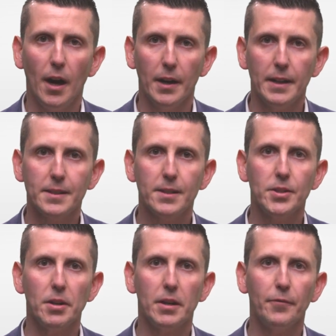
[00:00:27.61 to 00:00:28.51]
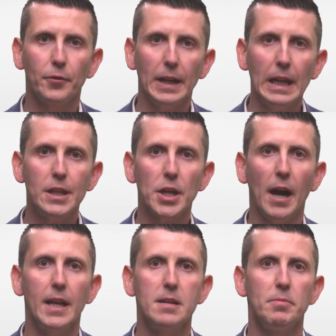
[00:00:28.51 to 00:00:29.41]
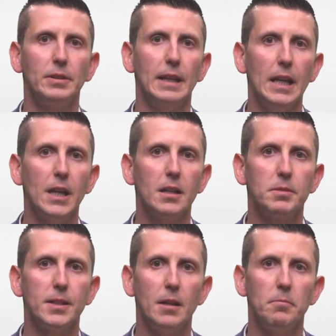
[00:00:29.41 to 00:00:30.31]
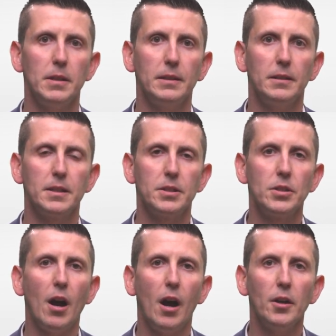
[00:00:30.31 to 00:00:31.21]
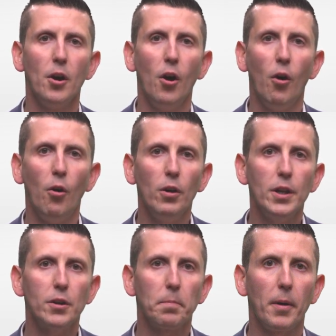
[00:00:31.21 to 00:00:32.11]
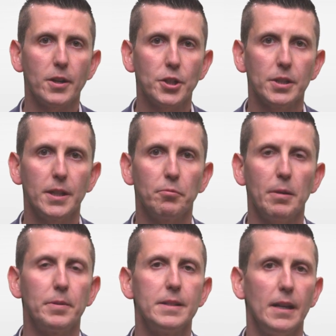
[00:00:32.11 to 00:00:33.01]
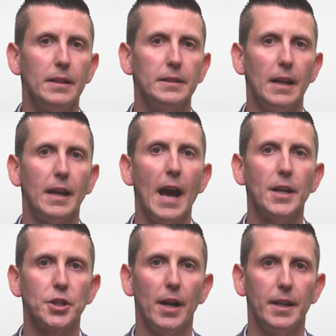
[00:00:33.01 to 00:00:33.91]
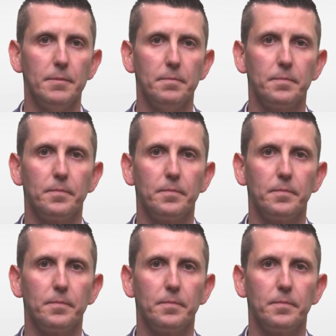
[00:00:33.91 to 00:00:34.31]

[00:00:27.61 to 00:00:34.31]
are necessary for each item on the income statement that does not, wholly or partially, represent a cash item.